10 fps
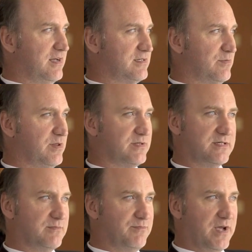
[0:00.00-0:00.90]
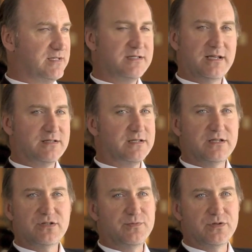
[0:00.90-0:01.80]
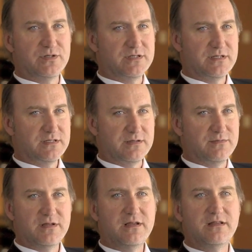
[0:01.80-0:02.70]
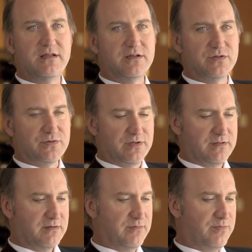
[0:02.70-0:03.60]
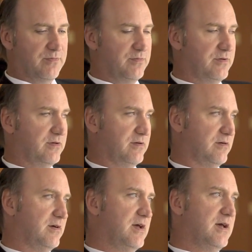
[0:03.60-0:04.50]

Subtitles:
Some of the best sales and distribution system in the industry, you know.